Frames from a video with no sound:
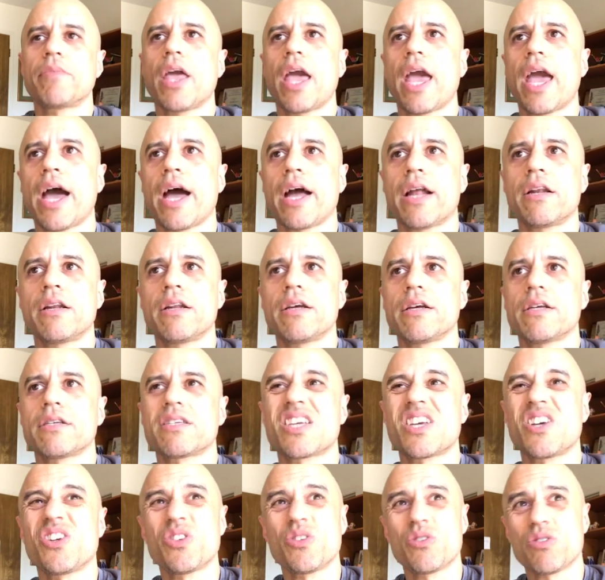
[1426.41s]
And a
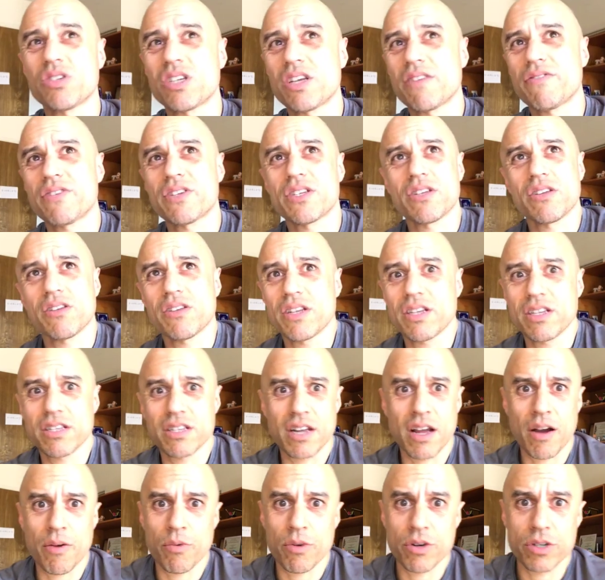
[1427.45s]
skilled nursing facility is
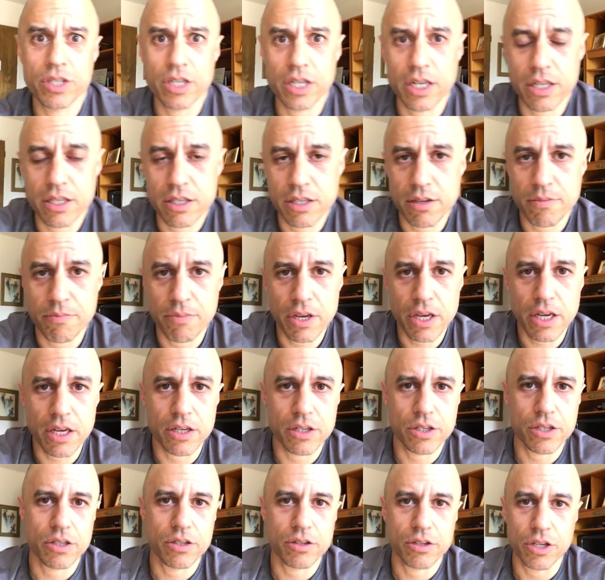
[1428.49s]
not where she needs to be.
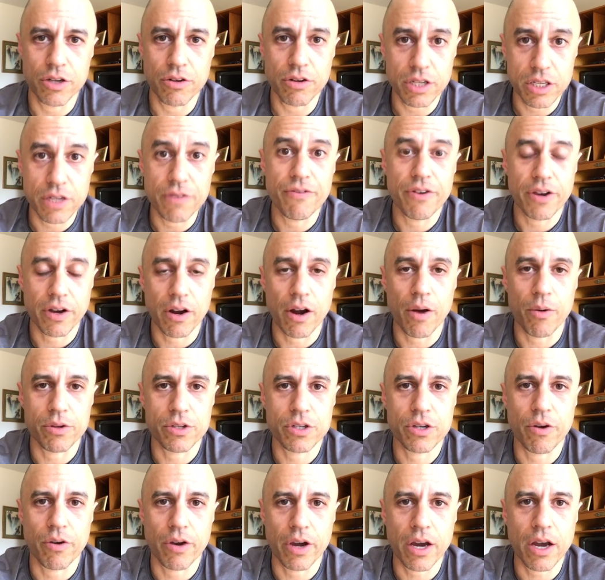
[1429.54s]
You need to figure out what's
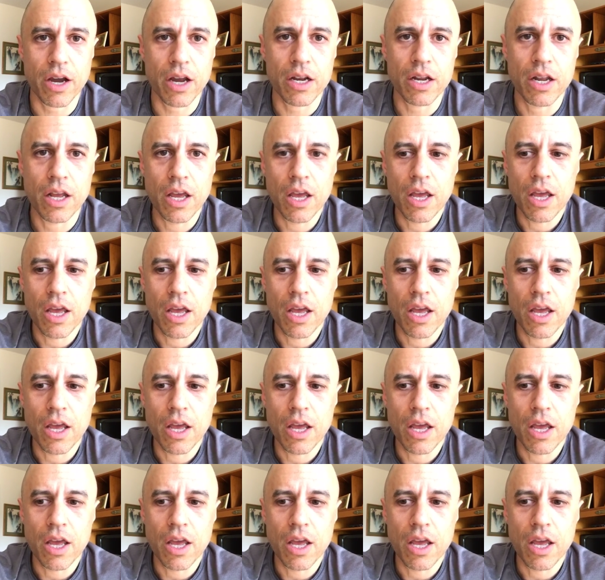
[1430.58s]
going on.